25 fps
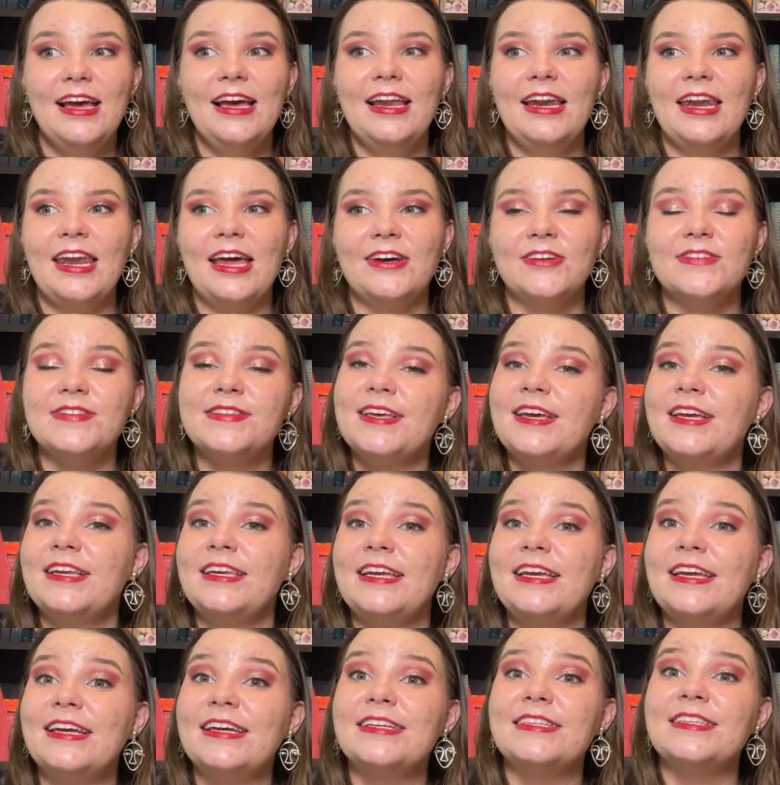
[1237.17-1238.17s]
Now,
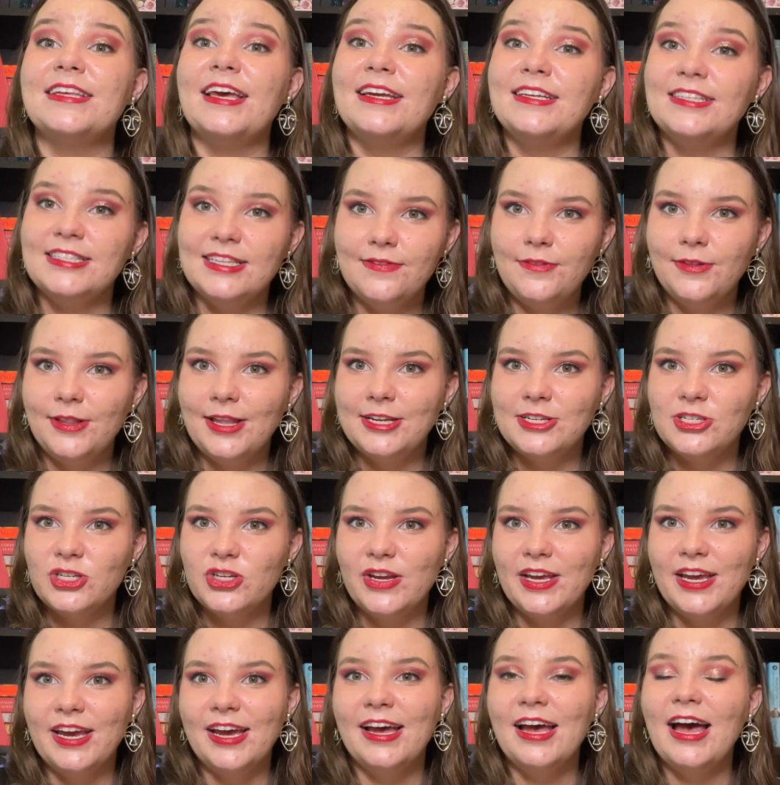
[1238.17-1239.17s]
Sadie is a civil
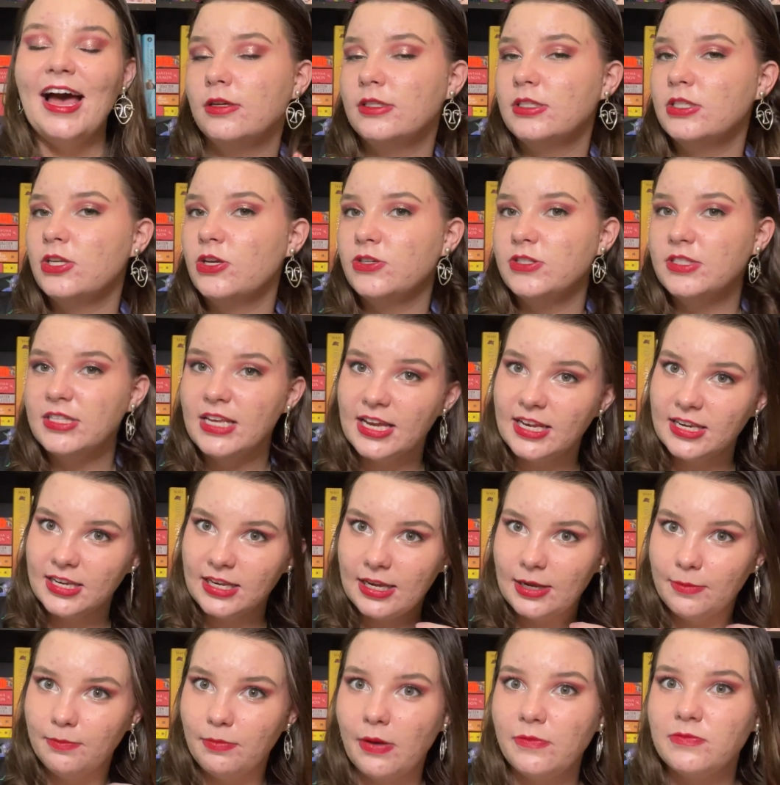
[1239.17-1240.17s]
engineer, so
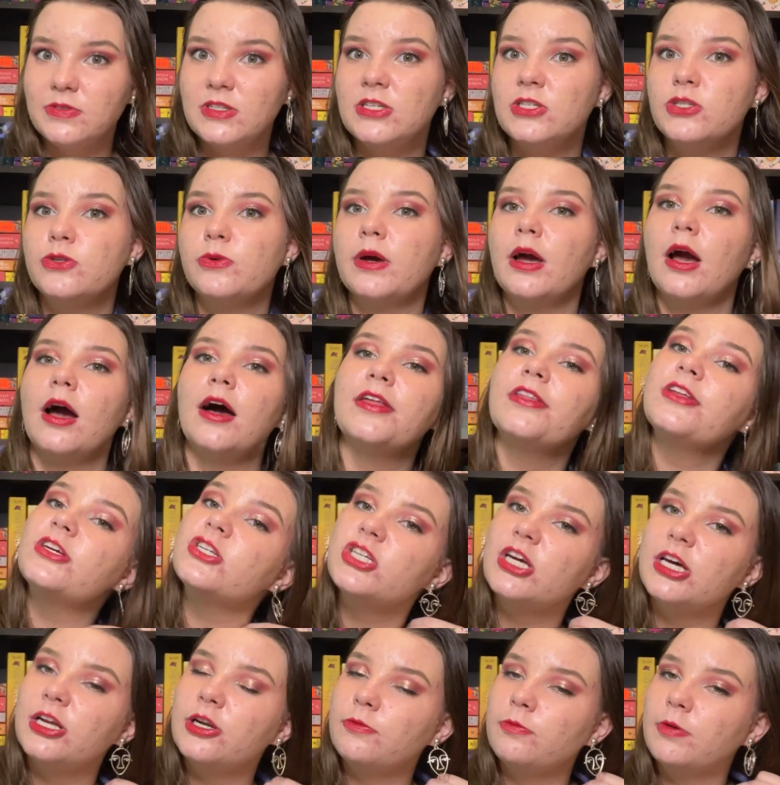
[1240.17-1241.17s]
Sadie bumps into a guy that she
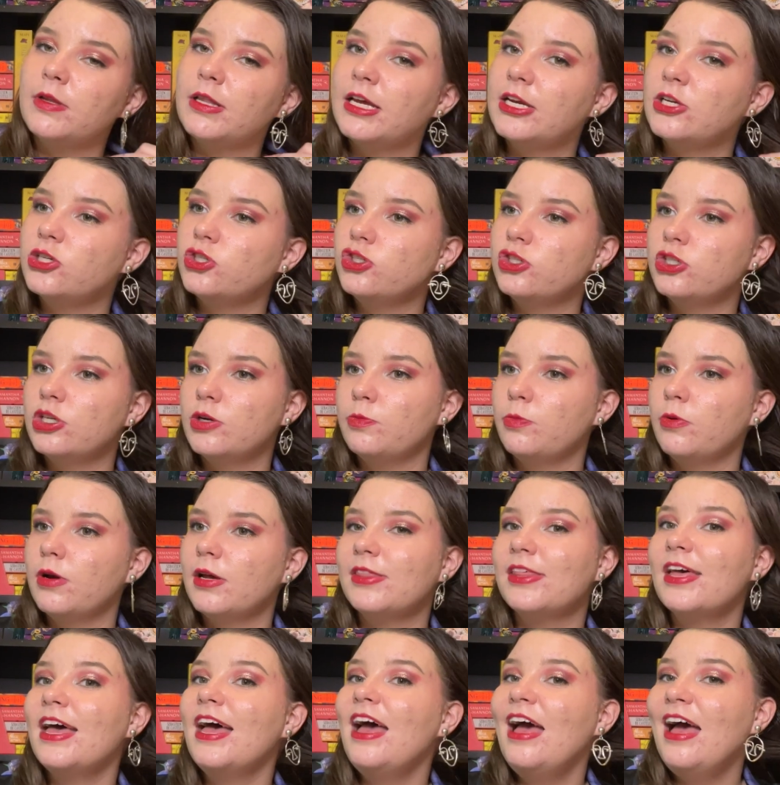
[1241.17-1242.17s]
had a relationship with,
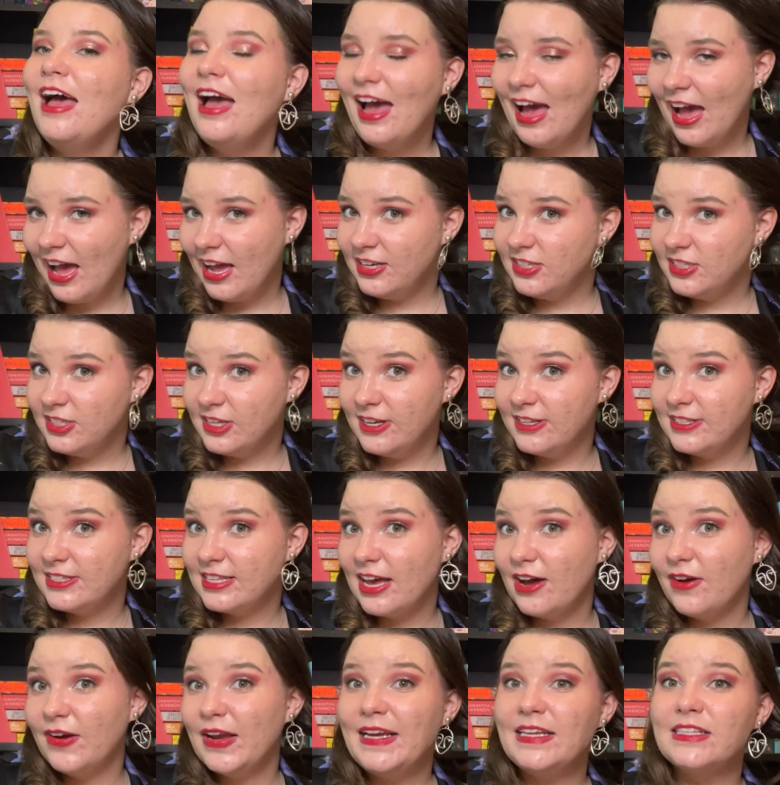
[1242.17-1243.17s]
and turns
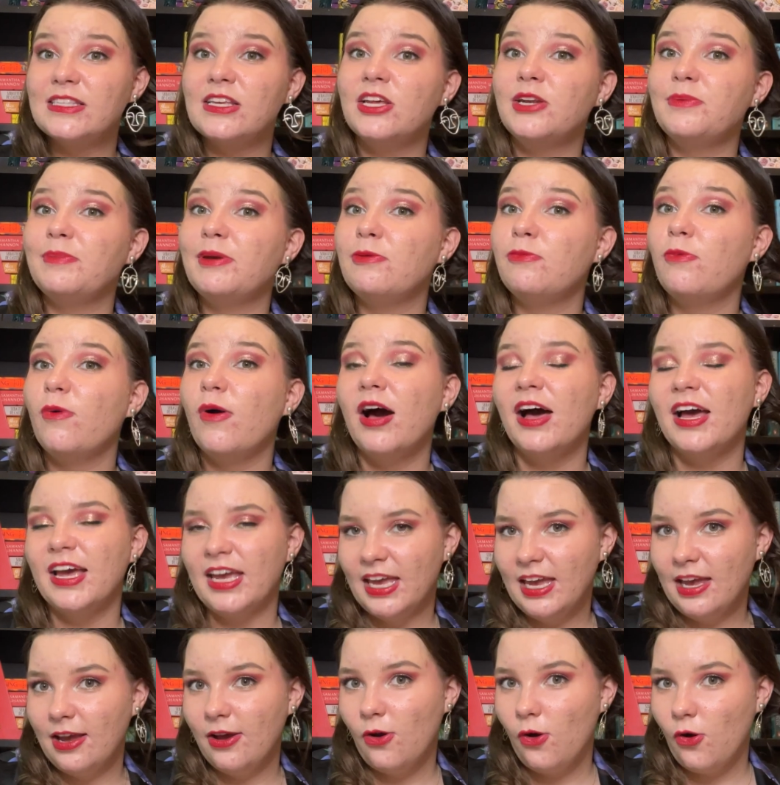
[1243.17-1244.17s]
out he's going to be
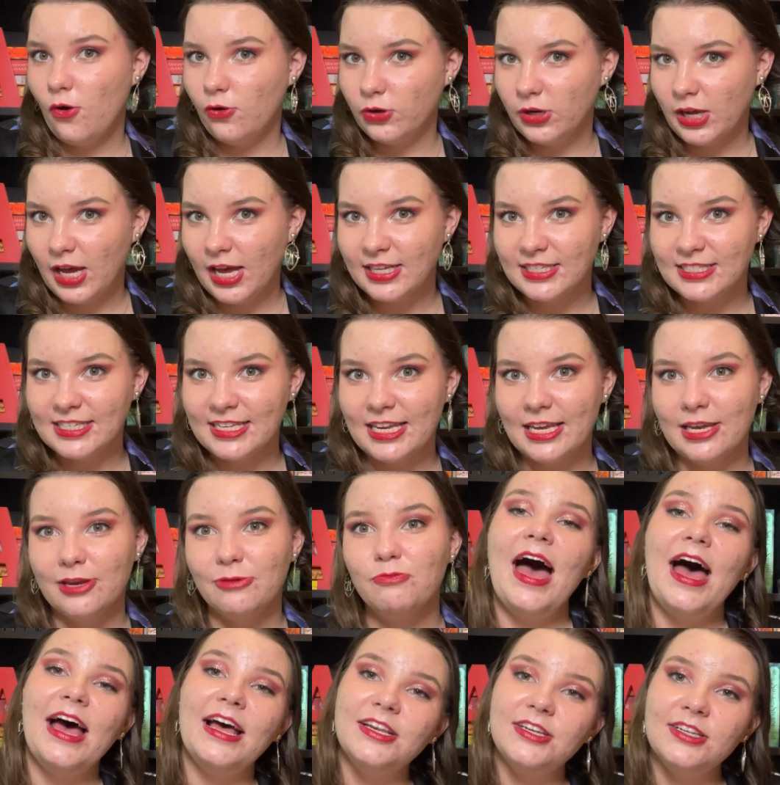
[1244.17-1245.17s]
working on her team,
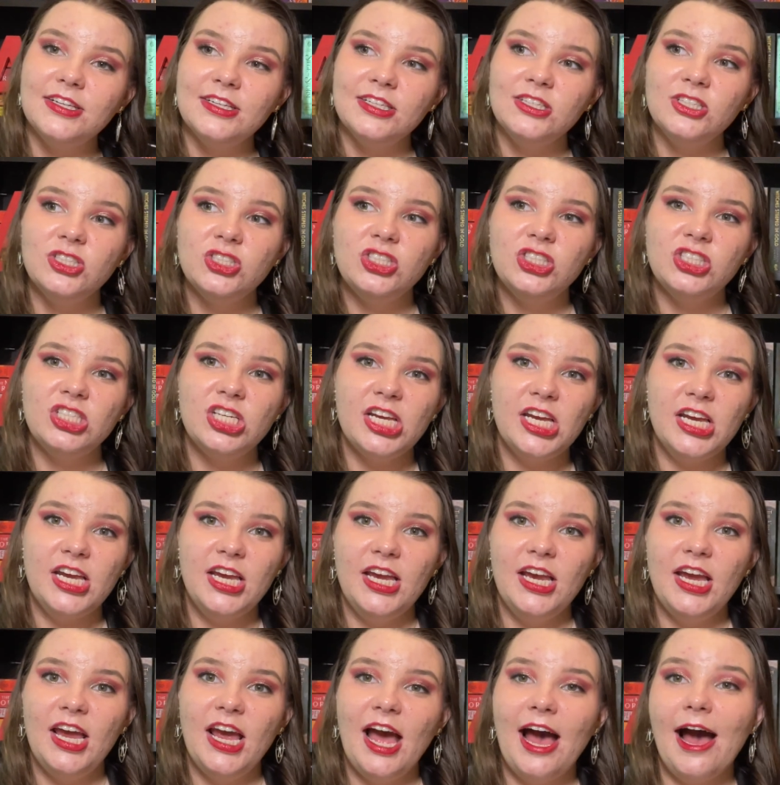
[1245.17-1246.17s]
and
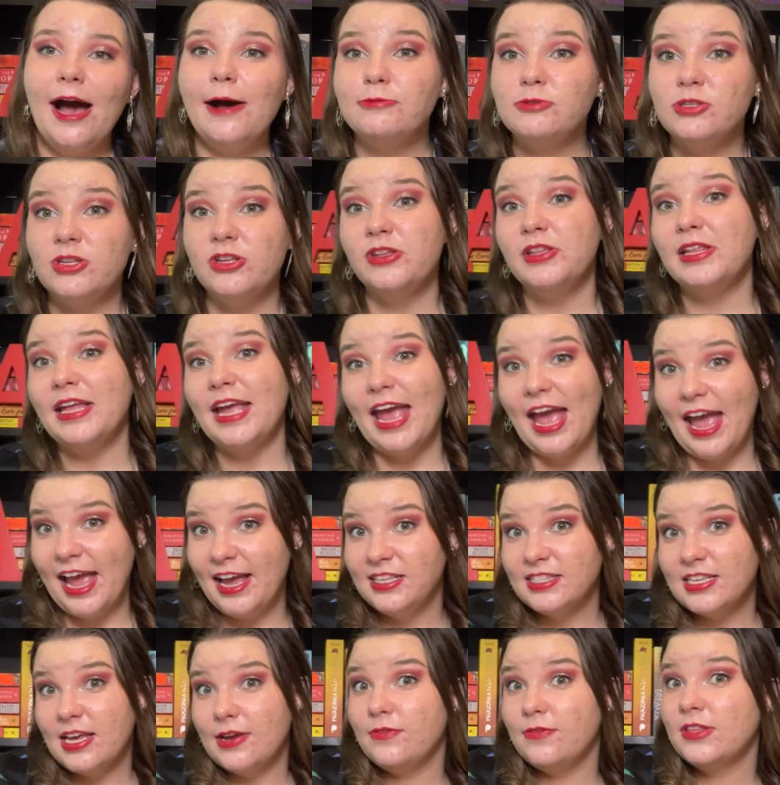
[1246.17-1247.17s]
she absolutely hates
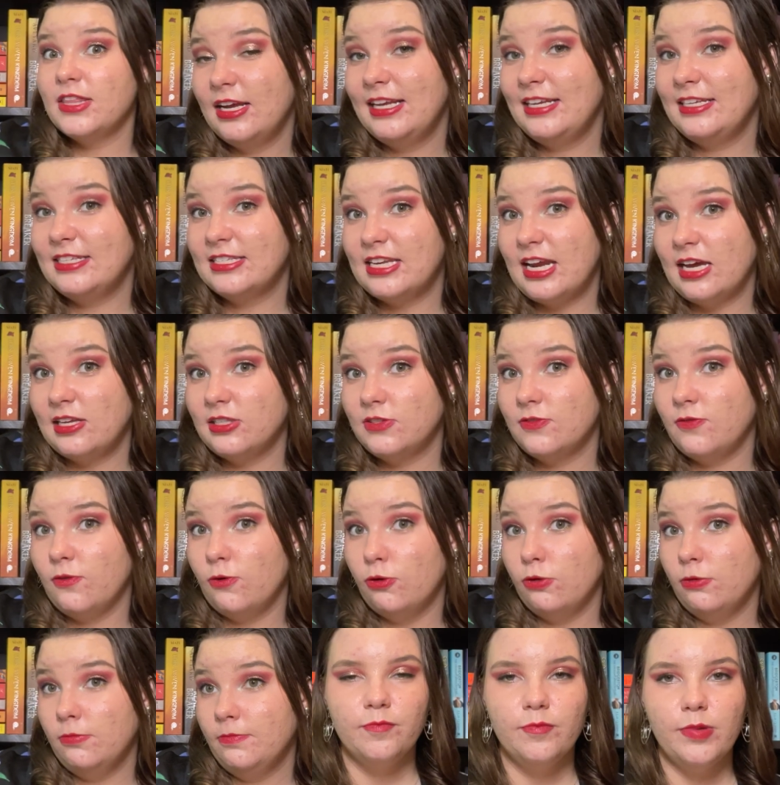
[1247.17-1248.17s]
everything he stands
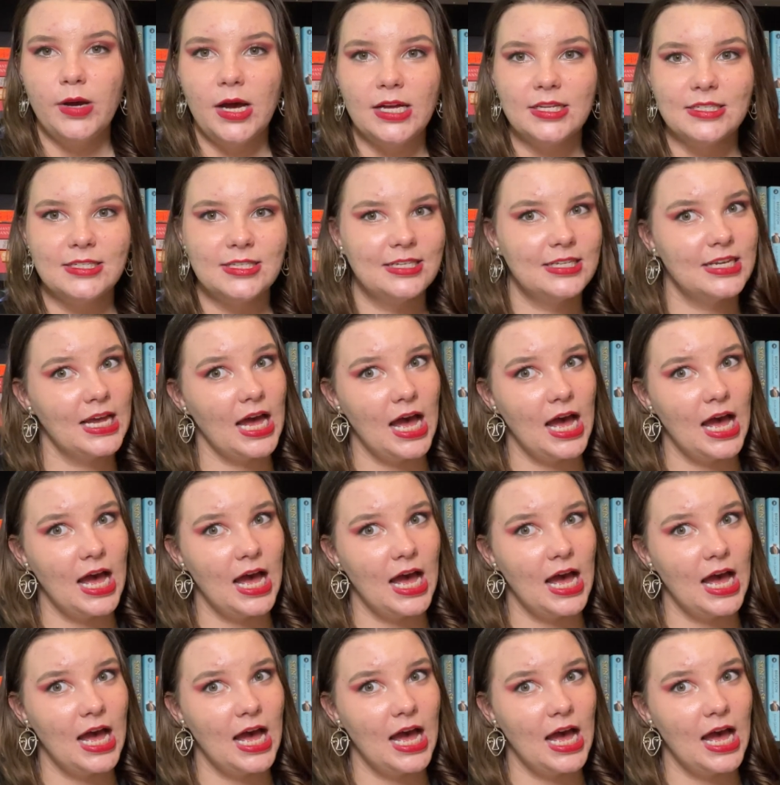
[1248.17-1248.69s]
for, but